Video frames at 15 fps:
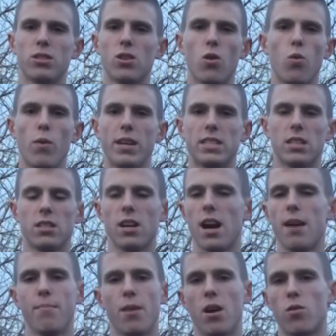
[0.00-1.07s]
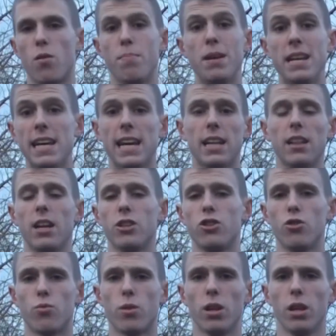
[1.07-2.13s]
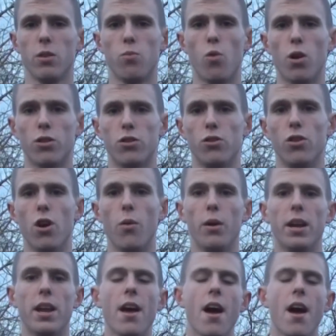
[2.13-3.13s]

don't waste the time uh, repeating it unless you really want to know it.